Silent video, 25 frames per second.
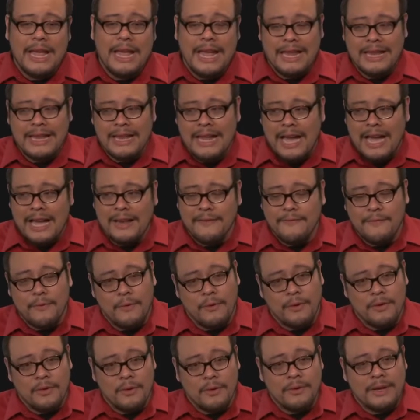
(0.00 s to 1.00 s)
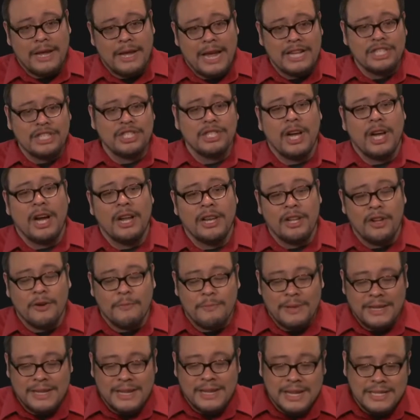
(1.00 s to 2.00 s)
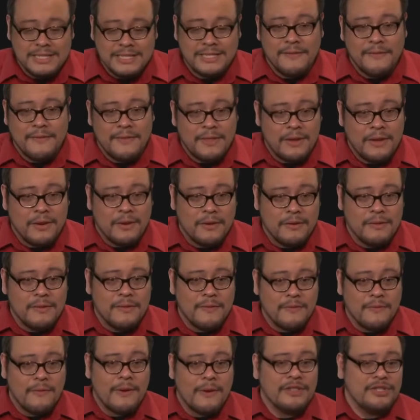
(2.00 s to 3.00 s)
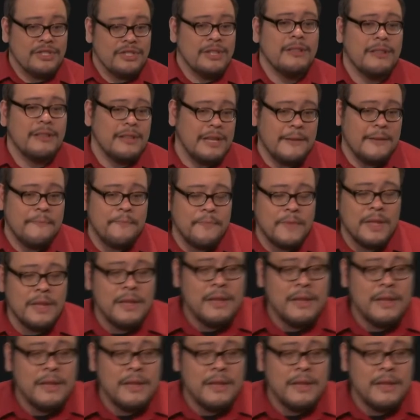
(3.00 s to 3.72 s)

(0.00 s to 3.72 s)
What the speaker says: and not for location audio because of their fragility.